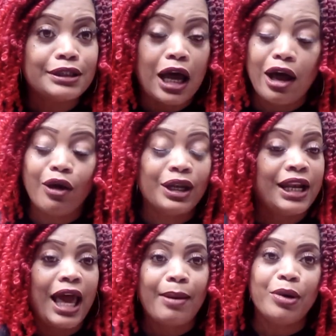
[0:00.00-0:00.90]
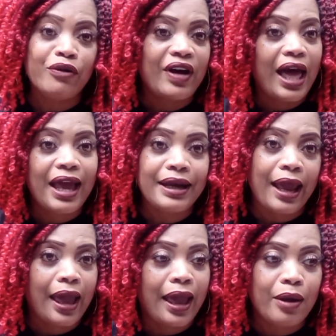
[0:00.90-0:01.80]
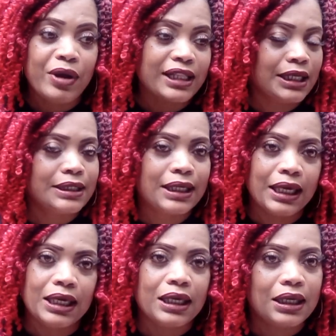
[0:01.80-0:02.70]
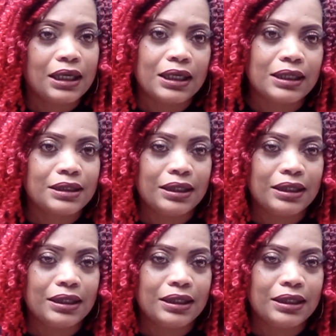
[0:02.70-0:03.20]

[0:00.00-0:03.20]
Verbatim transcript: all in our both our name. We got these kids.